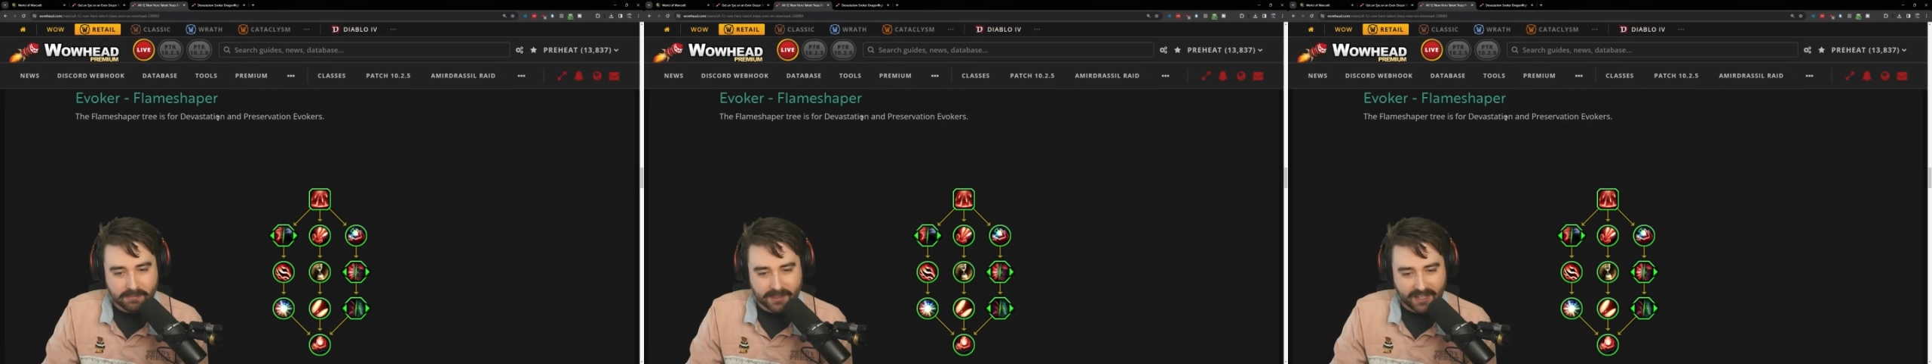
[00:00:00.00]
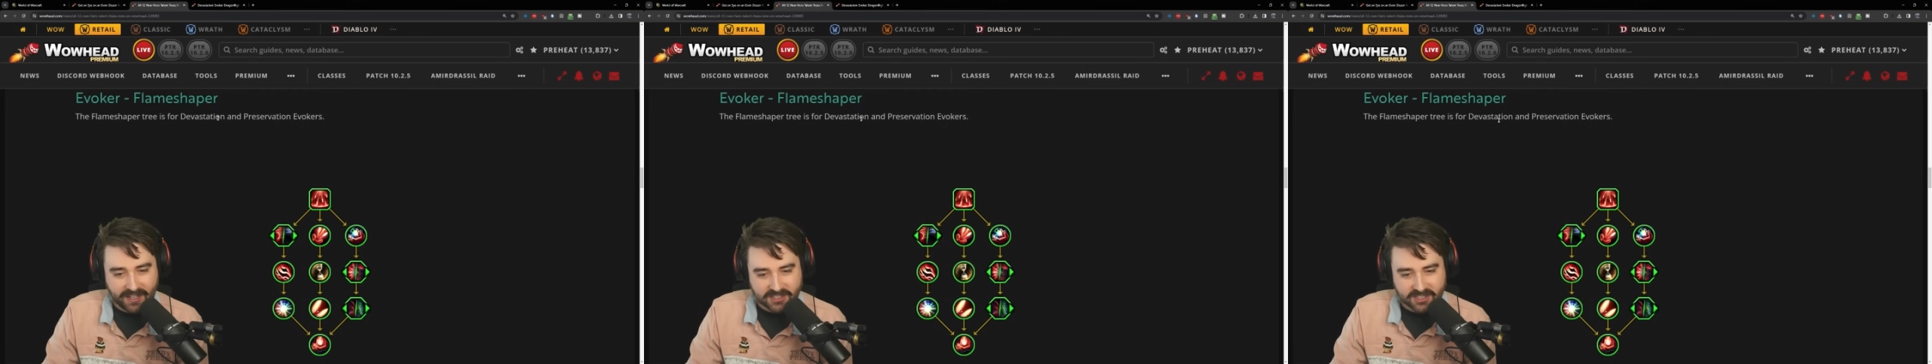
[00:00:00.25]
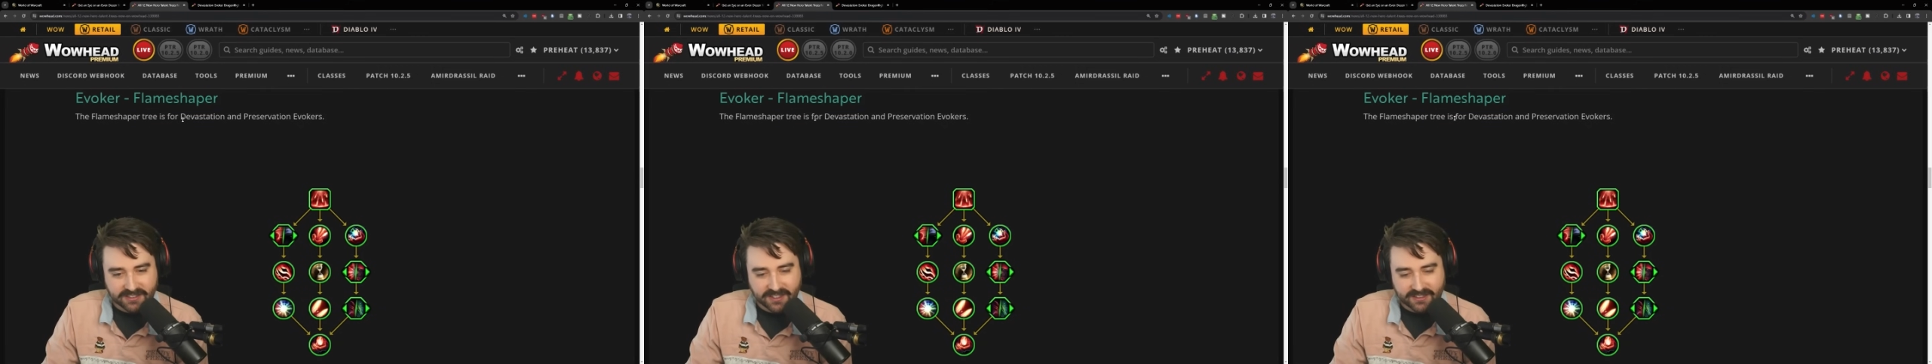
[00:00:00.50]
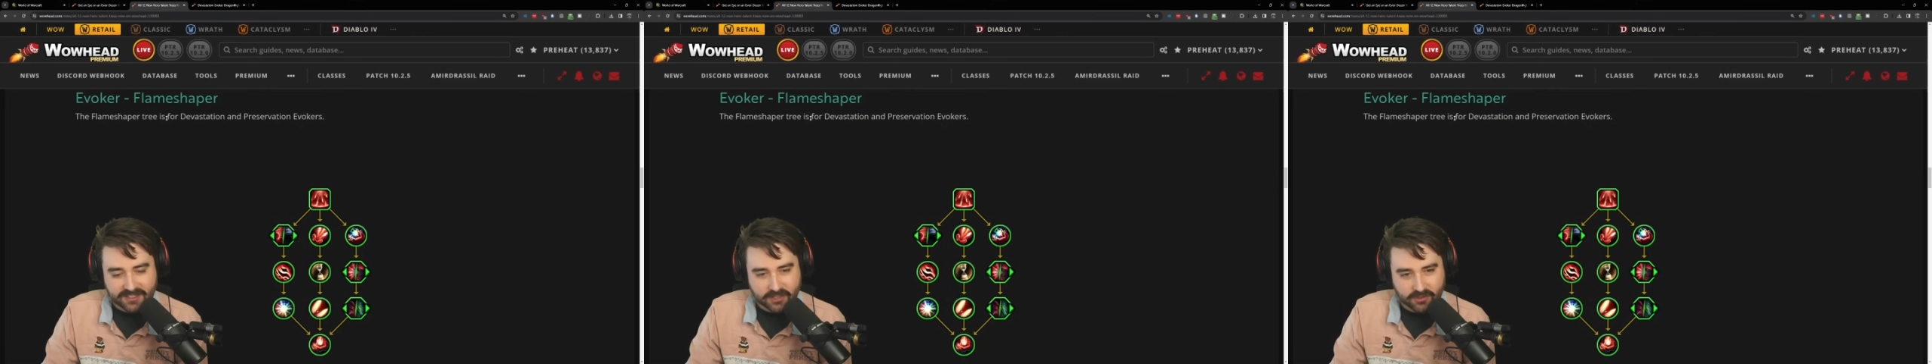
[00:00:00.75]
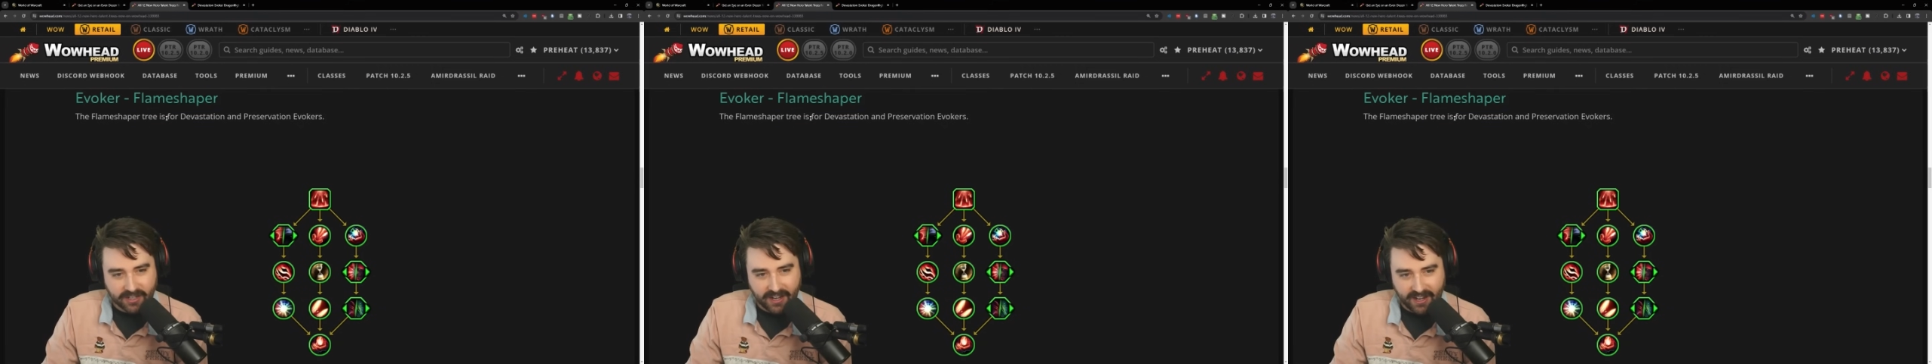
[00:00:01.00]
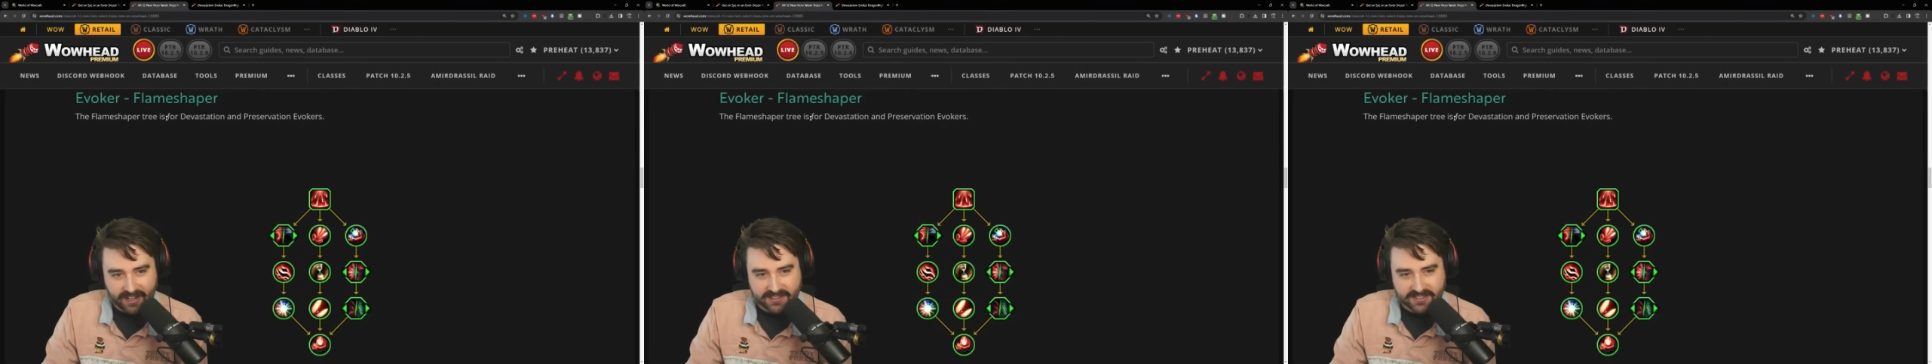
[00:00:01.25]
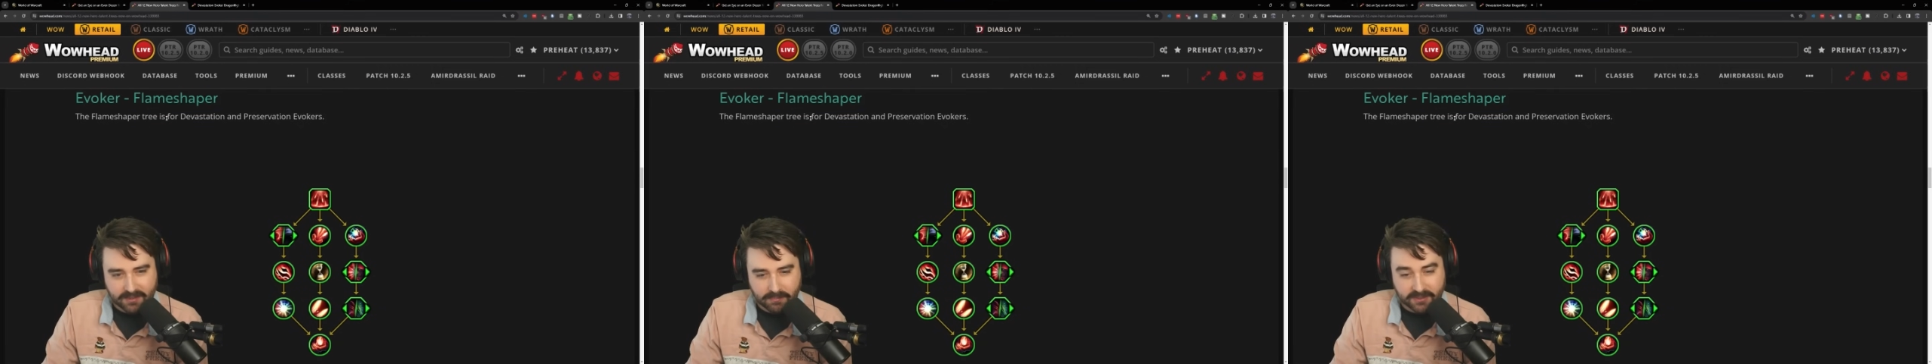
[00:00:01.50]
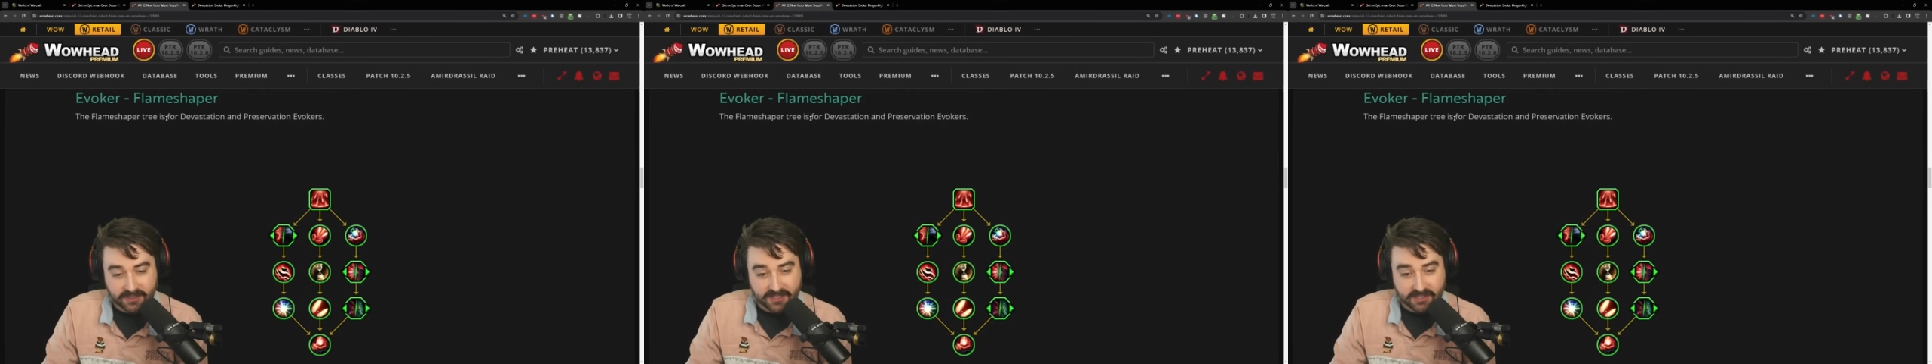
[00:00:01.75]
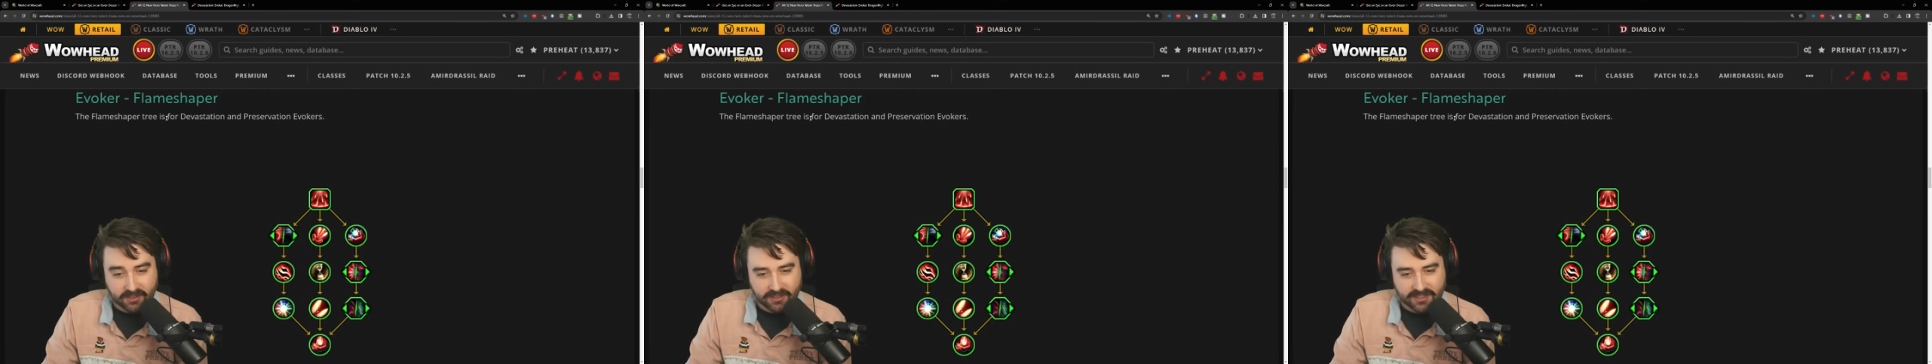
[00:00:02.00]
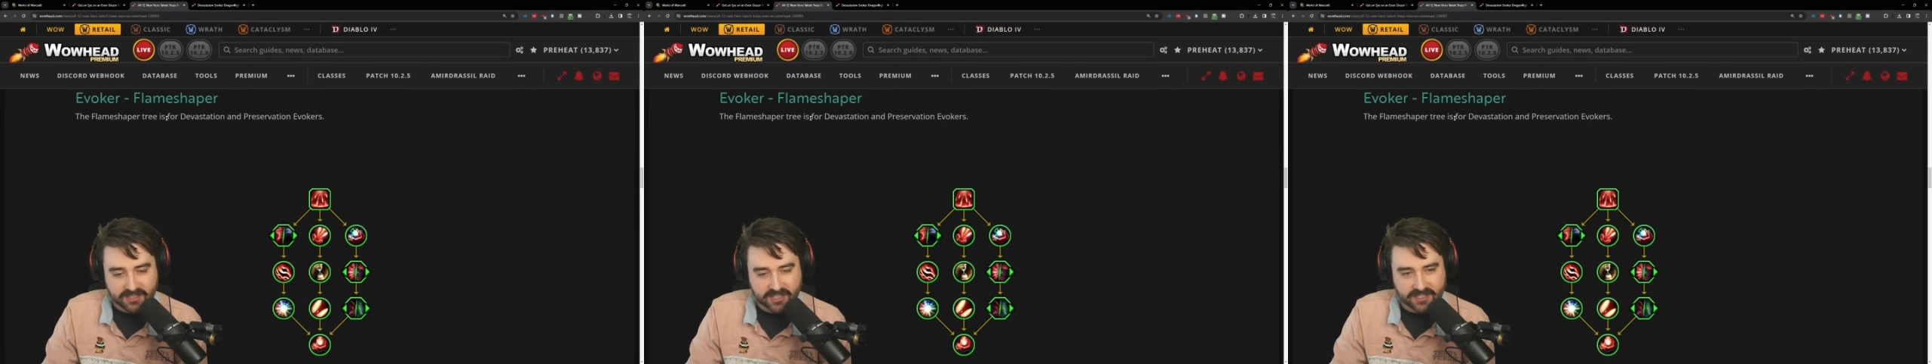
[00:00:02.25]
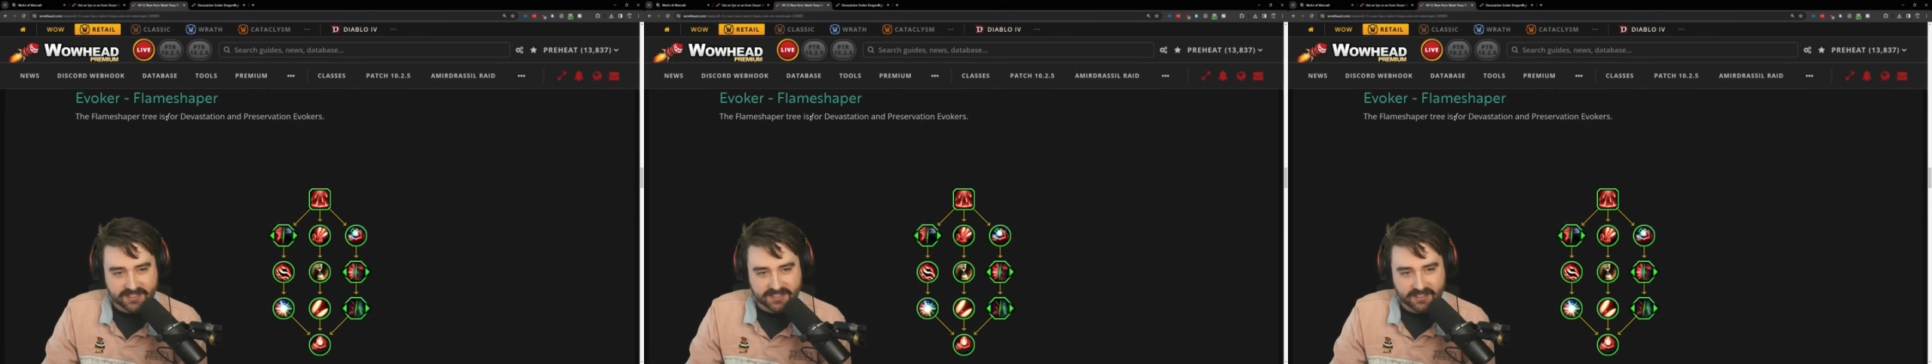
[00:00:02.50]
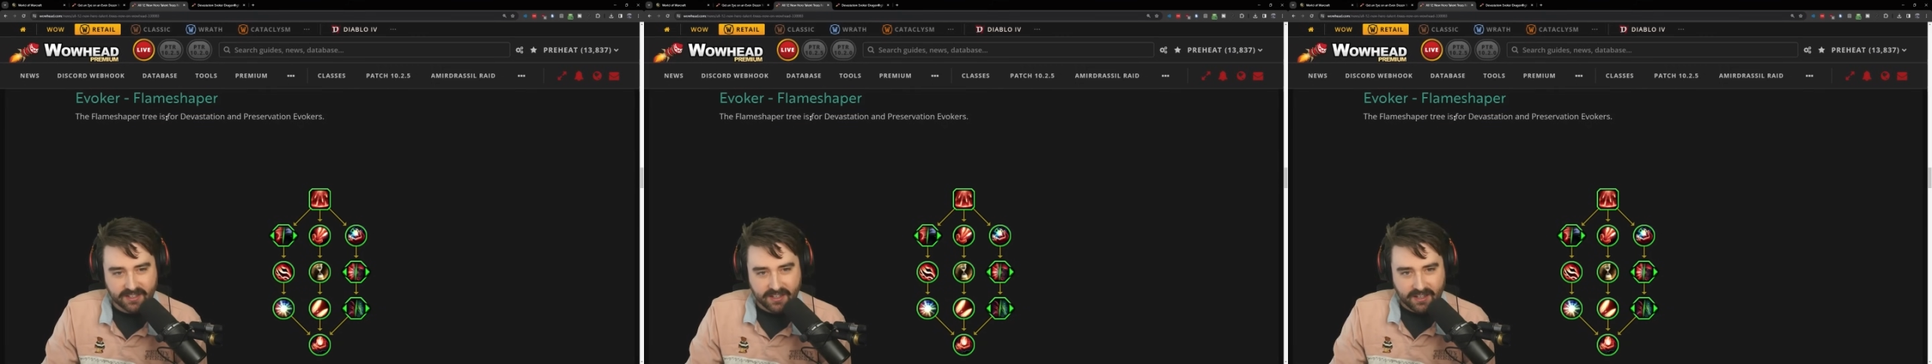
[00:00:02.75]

but I actually think this tree has some potential. It's just,